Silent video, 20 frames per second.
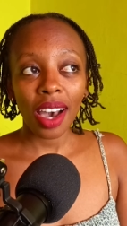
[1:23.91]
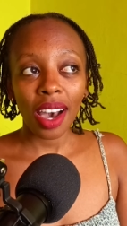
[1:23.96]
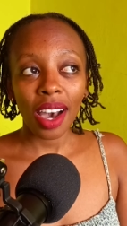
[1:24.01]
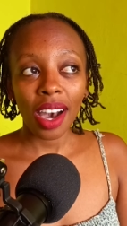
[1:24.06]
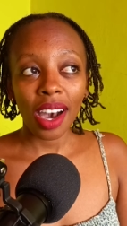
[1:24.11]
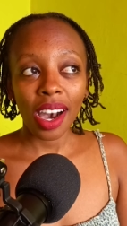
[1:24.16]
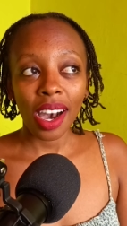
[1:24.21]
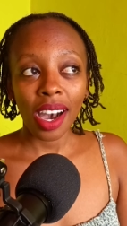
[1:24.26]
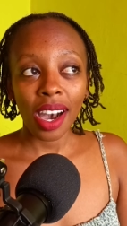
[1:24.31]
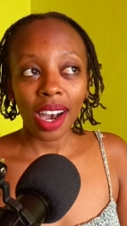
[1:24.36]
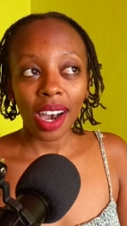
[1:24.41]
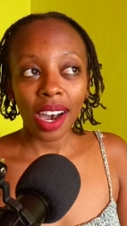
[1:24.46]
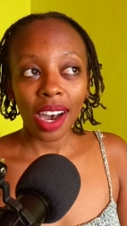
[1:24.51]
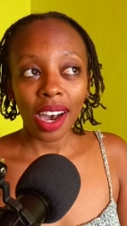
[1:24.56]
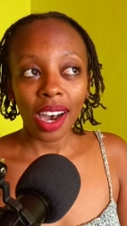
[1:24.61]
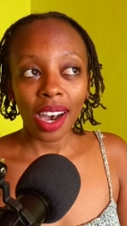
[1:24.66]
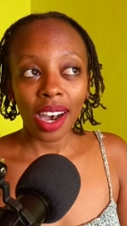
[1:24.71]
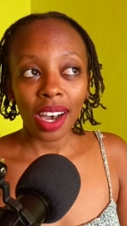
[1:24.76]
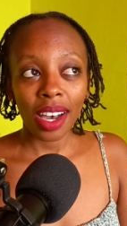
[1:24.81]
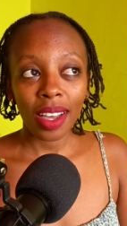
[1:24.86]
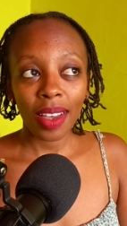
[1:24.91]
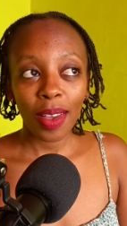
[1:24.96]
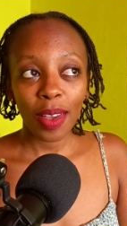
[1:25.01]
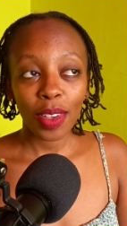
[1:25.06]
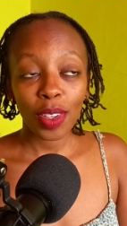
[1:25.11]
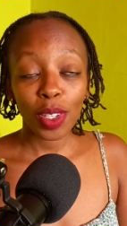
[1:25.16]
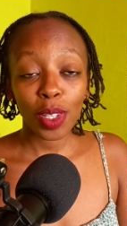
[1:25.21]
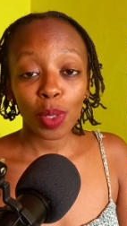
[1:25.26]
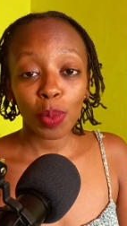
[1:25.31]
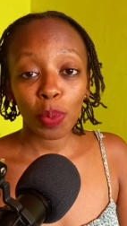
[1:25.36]
a
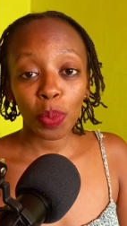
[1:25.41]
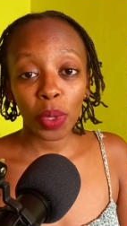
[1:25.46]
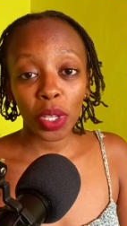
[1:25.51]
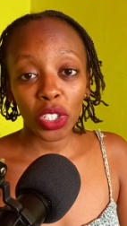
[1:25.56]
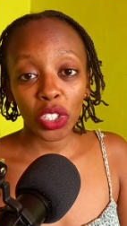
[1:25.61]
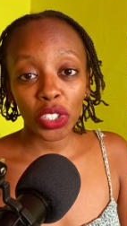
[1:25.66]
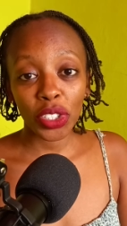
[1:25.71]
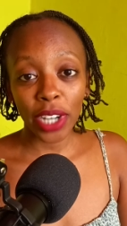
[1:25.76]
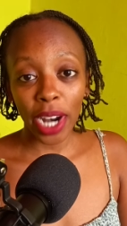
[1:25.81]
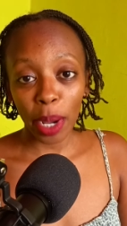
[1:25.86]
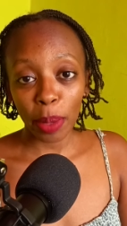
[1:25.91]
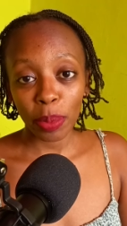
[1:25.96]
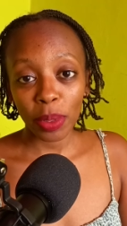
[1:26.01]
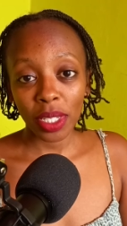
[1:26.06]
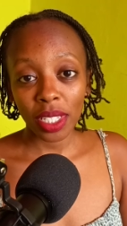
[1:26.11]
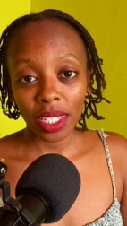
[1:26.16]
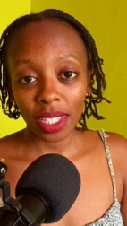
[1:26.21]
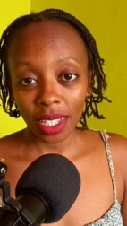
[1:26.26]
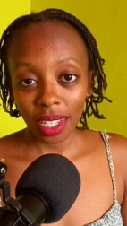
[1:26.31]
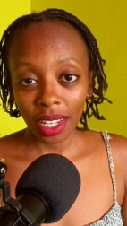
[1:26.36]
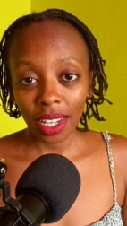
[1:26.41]
speech wrapped